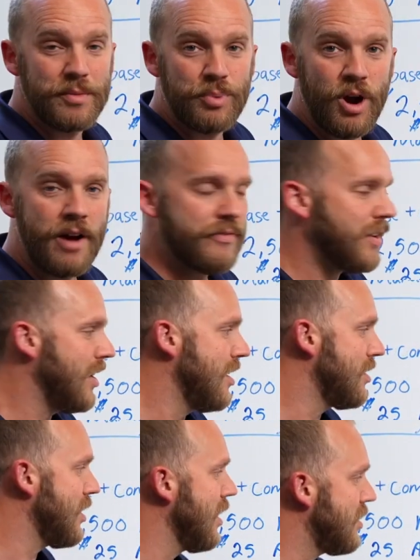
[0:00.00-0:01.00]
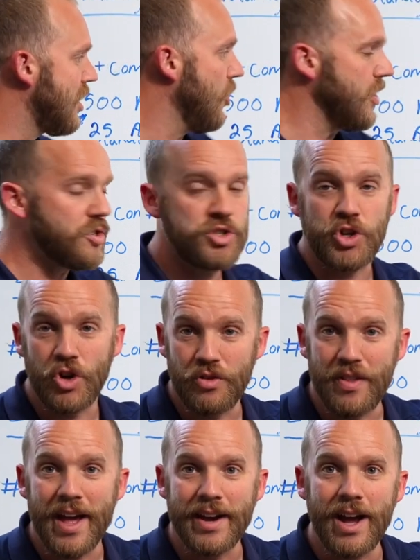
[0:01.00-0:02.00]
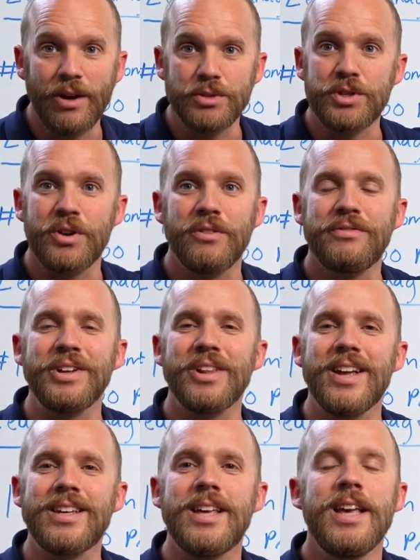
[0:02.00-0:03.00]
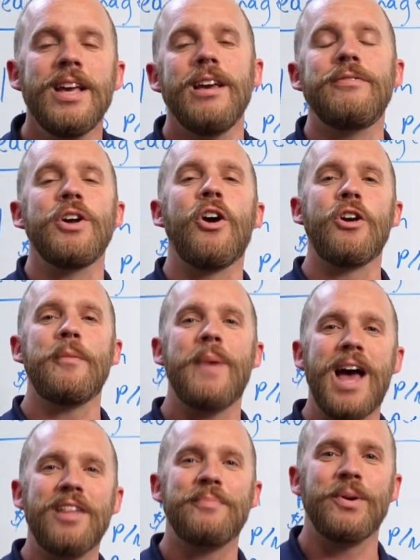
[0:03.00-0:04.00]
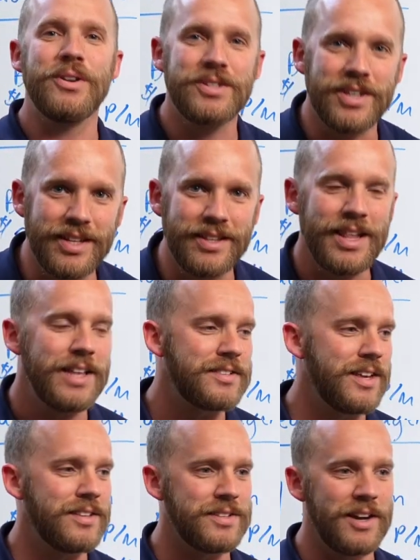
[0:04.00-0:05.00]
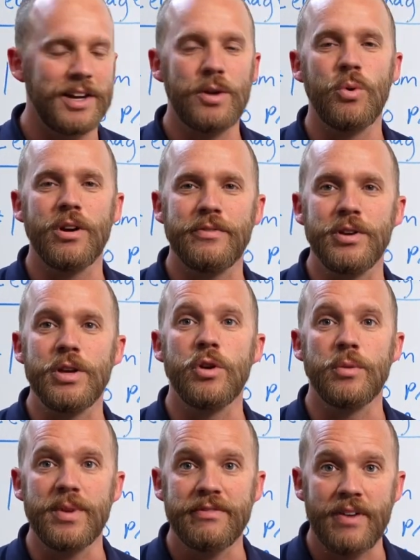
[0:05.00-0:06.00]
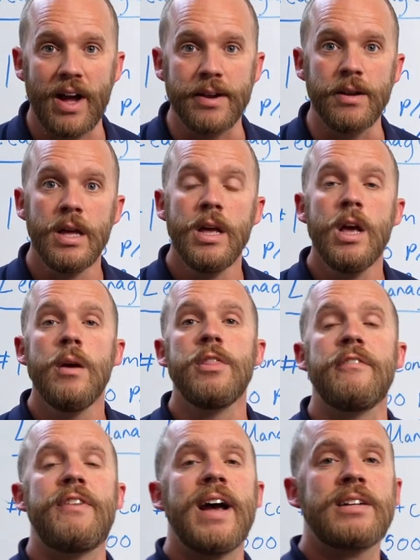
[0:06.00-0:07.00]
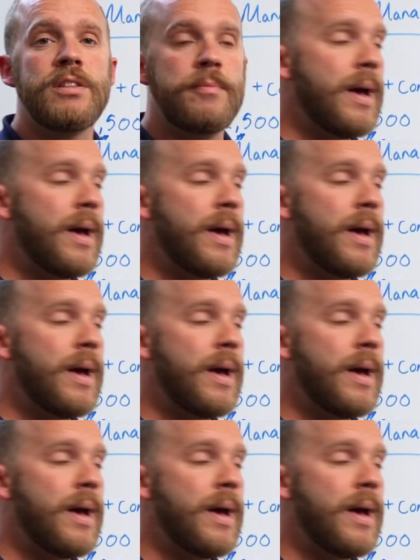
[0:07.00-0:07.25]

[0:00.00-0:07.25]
the profit is, and it's going to churn that out. So don't feel like if you aren't a math person, it's not going to work for you. It'll be fine. The fact of the